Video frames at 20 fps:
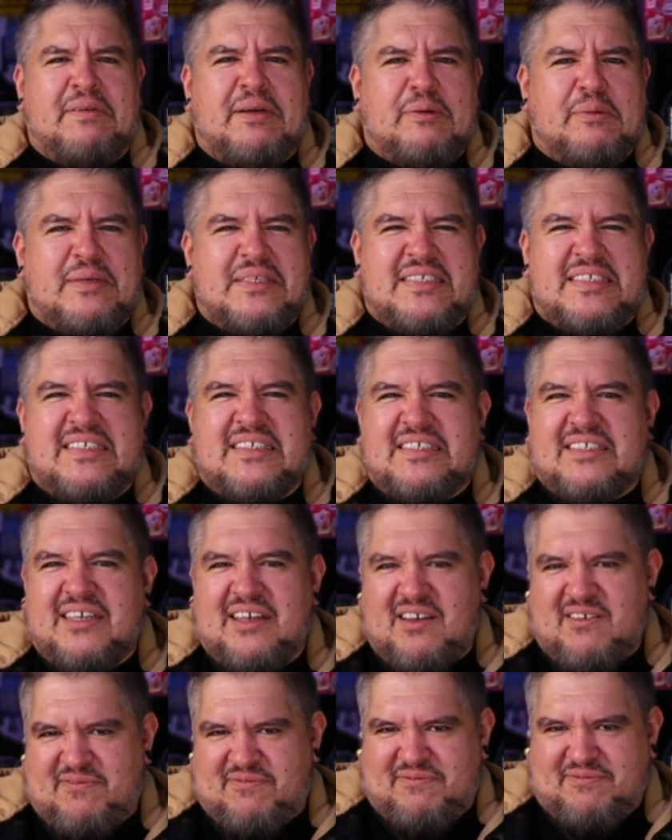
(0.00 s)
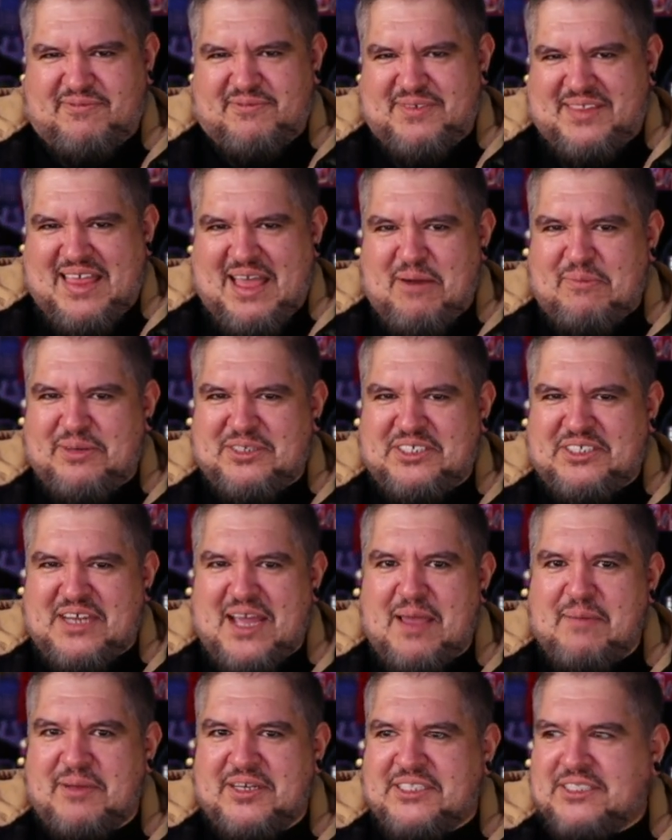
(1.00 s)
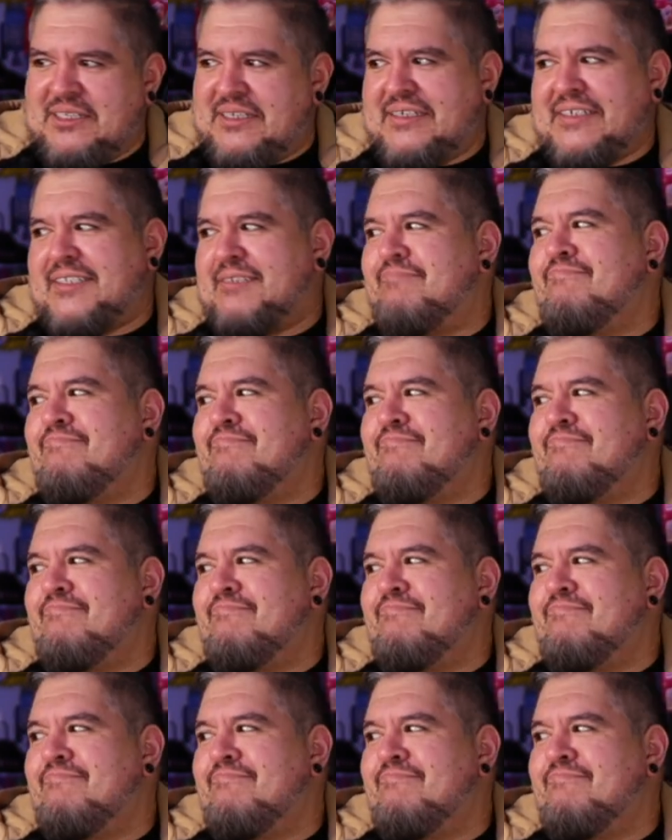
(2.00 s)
out wasn't enough with how much time it took.